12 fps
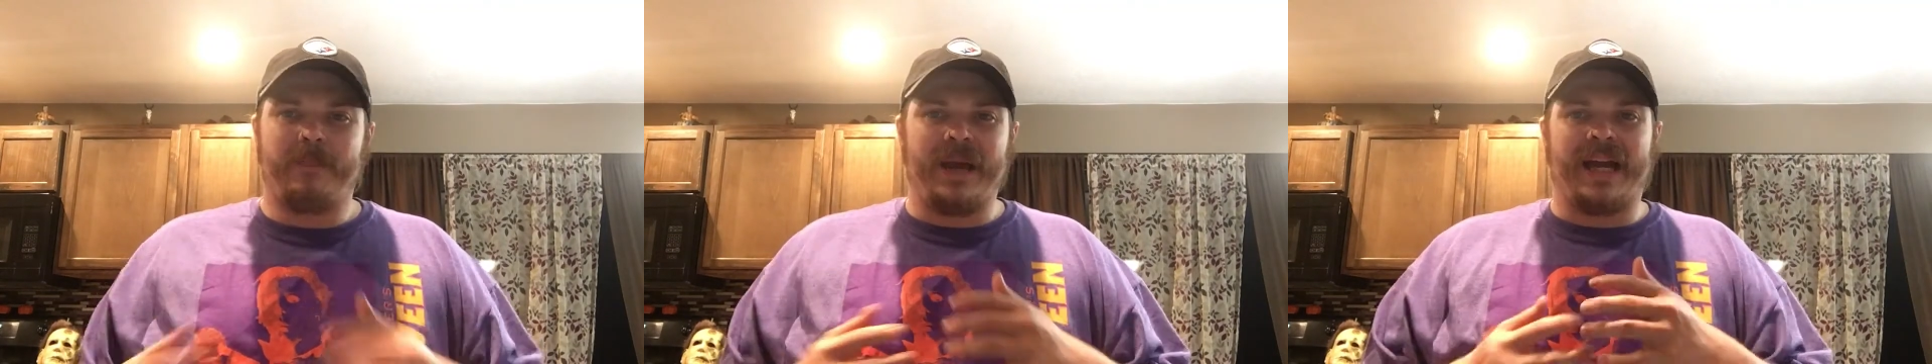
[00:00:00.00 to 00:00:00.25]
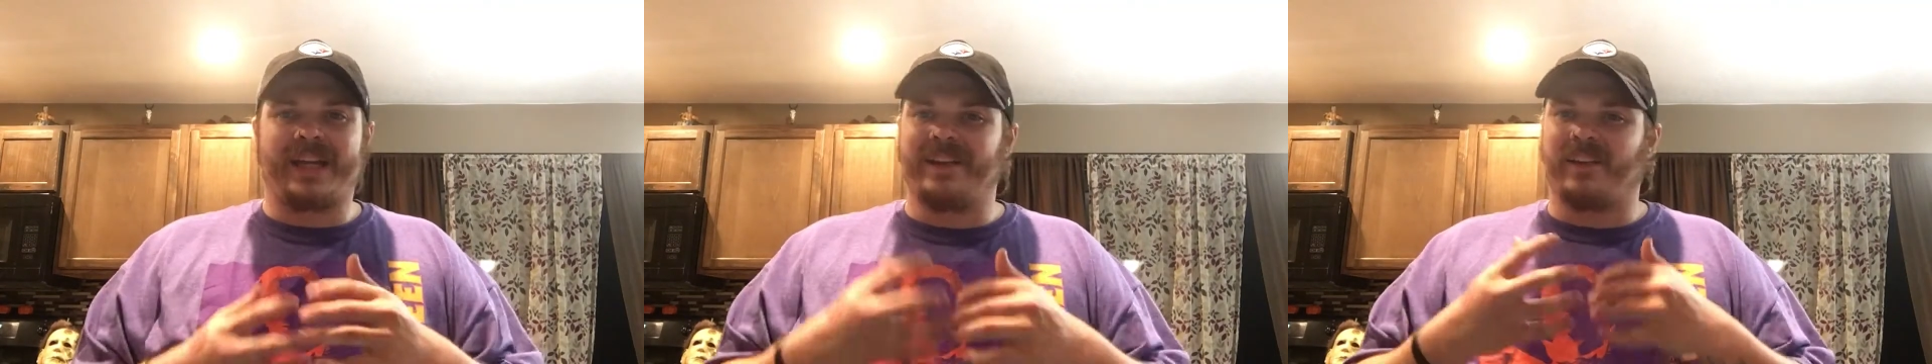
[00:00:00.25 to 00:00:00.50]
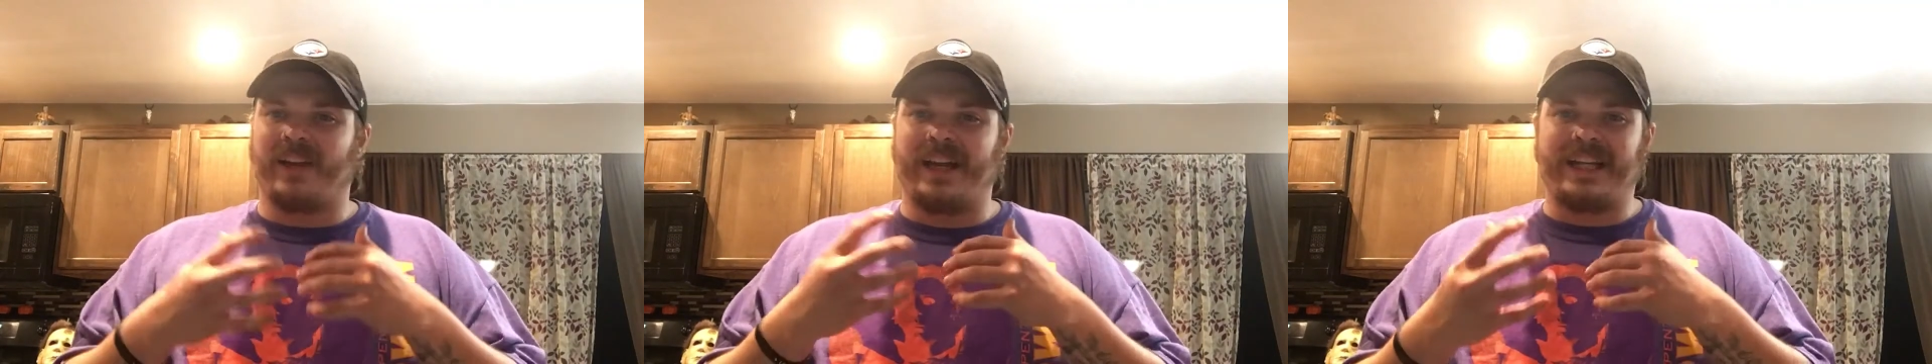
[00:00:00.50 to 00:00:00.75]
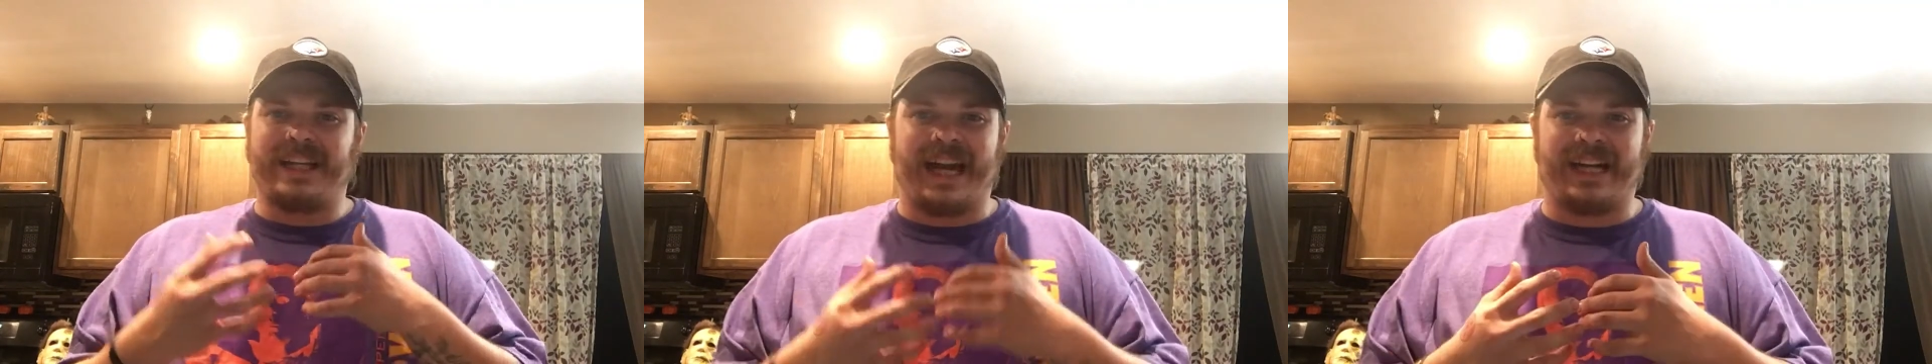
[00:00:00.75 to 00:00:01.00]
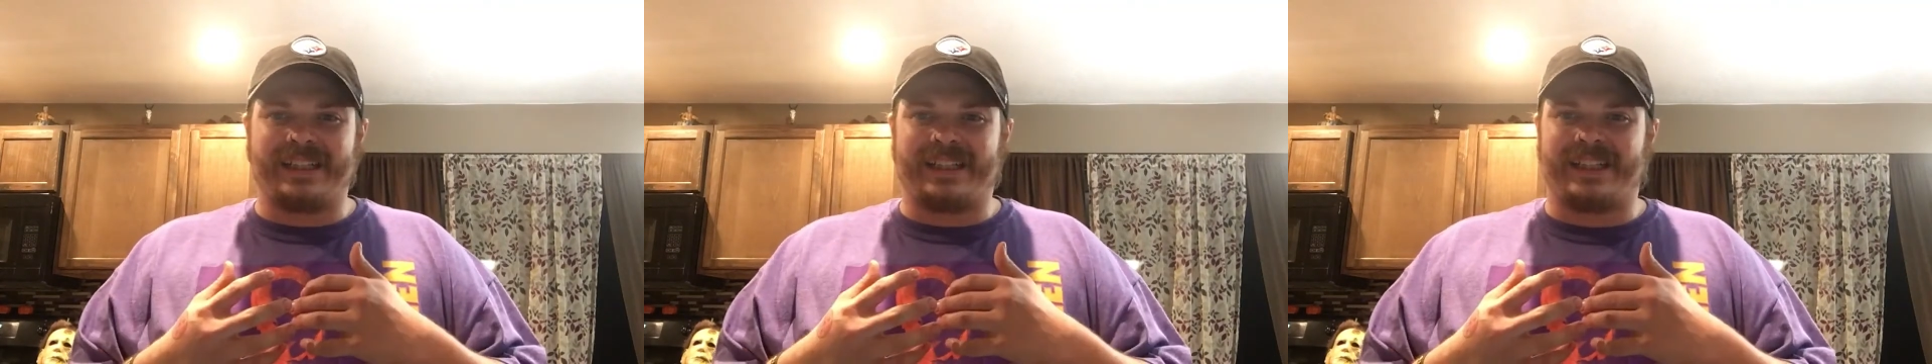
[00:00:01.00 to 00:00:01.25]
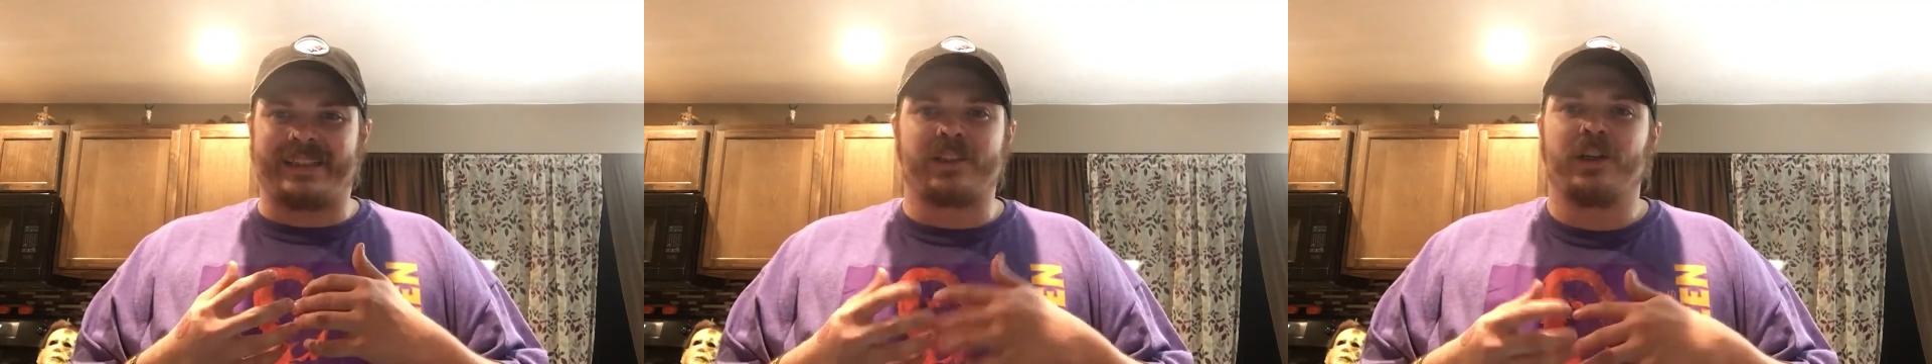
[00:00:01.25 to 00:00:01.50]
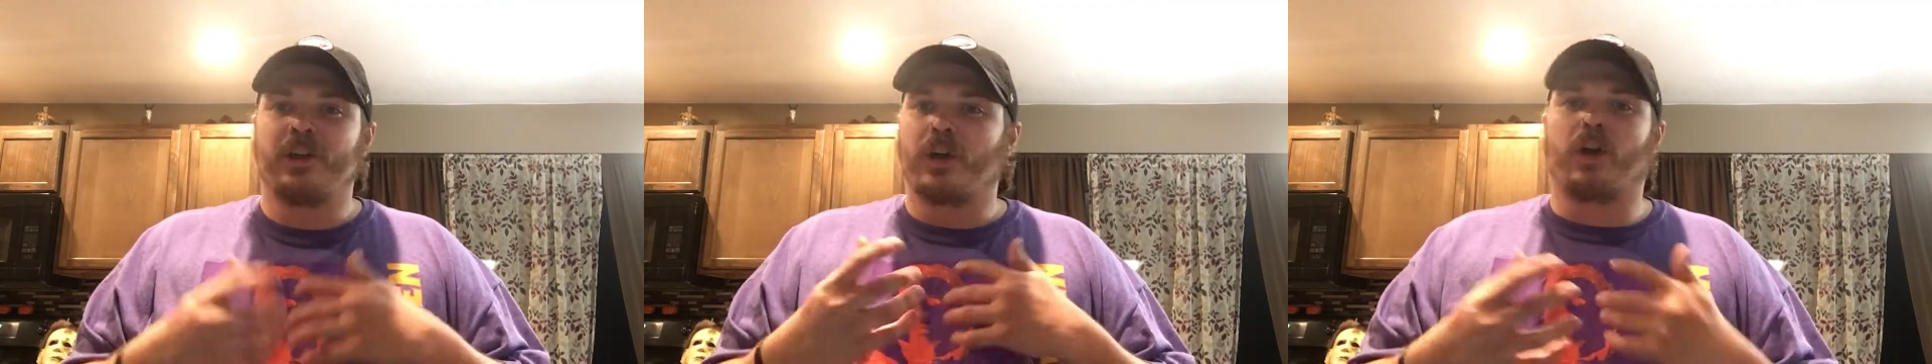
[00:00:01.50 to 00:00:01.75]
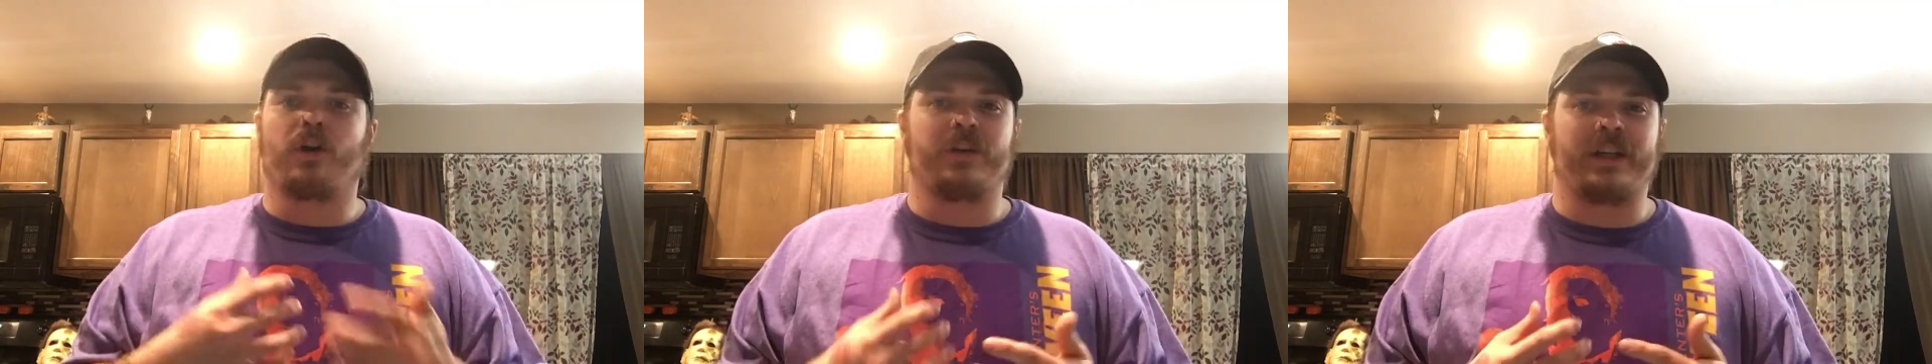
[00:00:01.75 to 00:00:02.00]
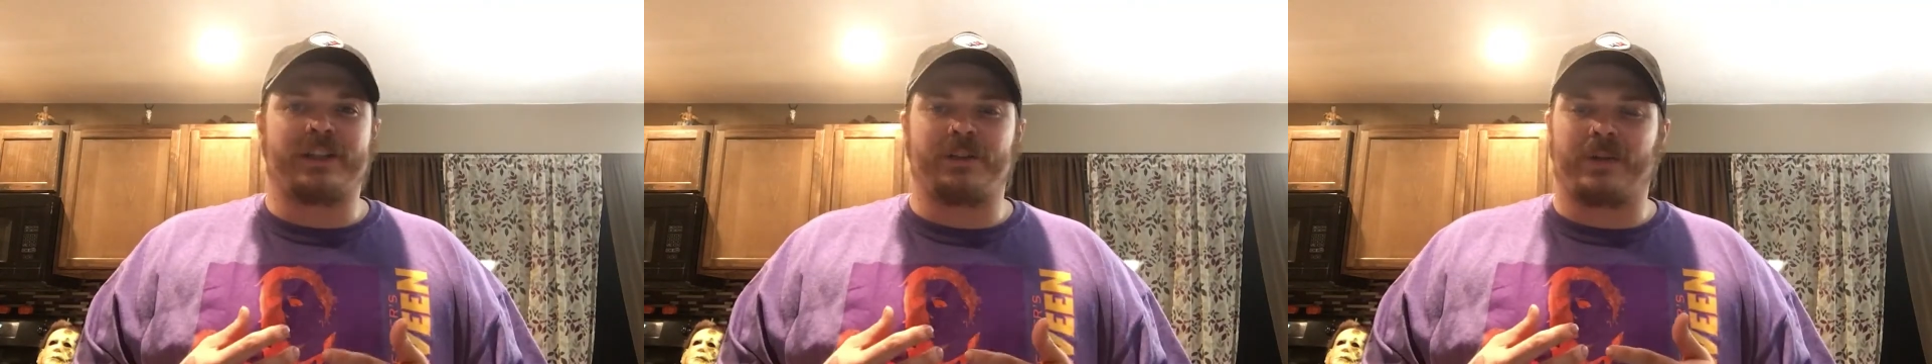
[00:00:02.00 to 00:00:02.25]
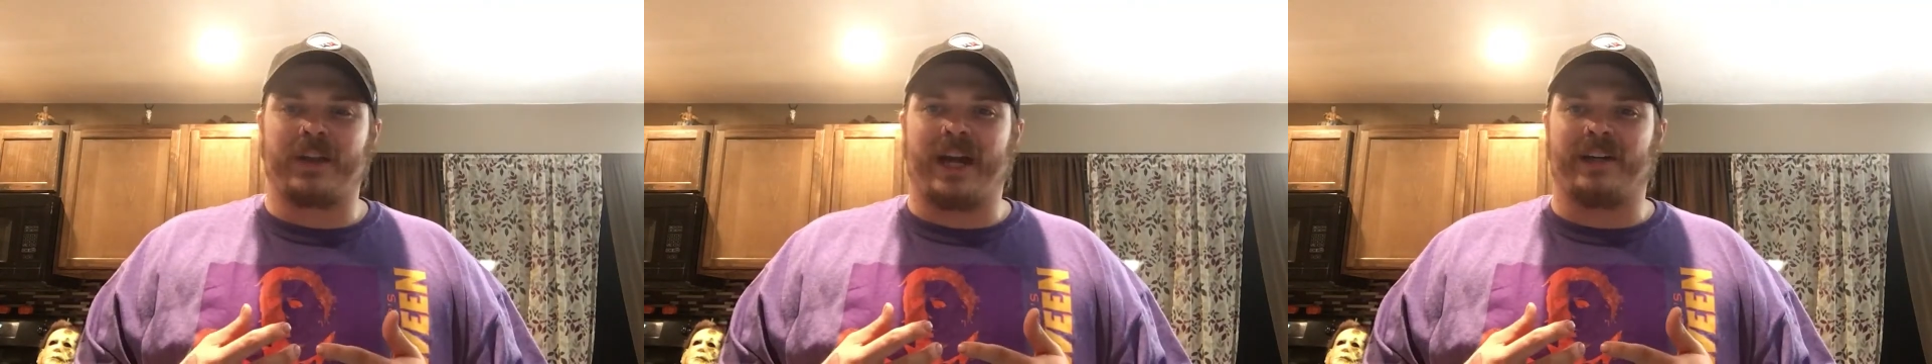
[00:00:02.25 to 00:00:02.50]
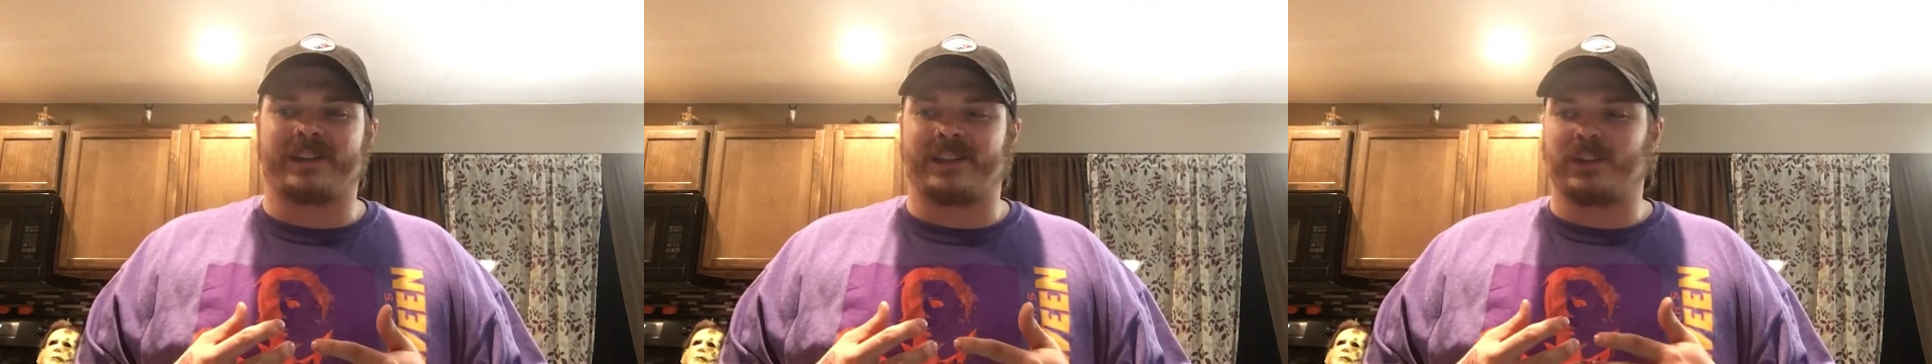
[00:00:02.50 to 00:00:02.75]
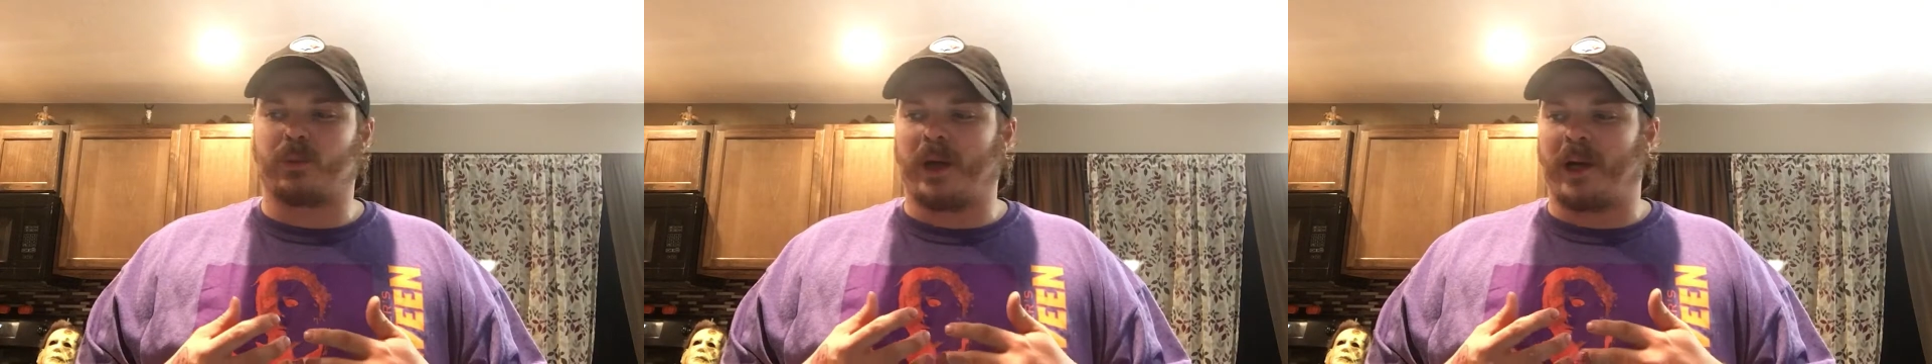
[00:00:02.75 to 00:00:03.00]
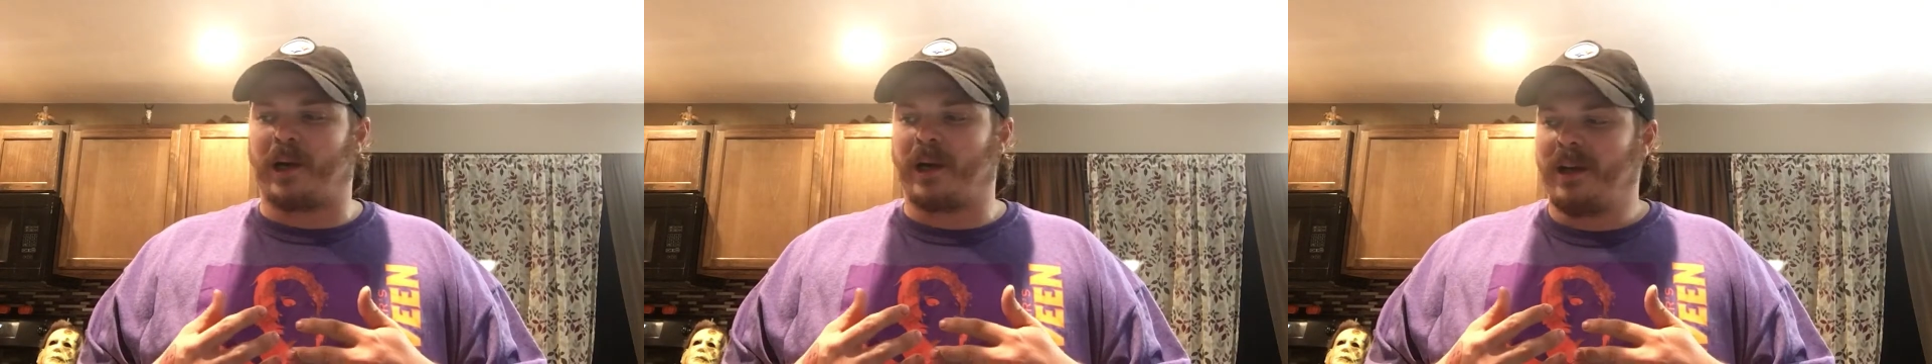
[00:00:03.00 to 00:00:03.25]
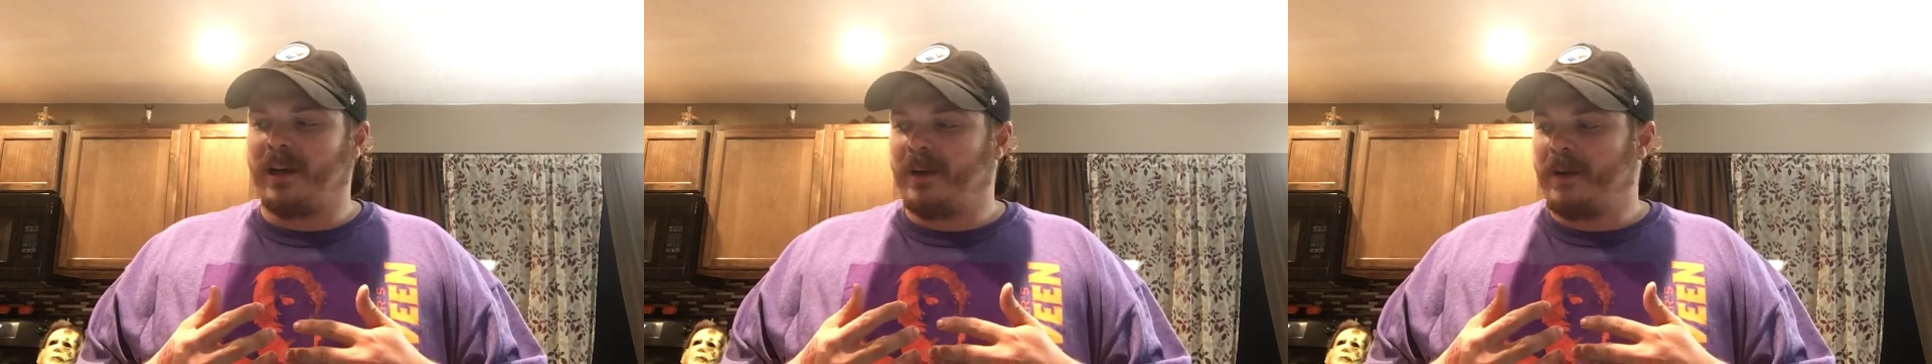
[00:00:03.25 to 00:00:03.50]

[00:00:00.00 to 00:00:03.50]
back in the late 90s, early 2000s, where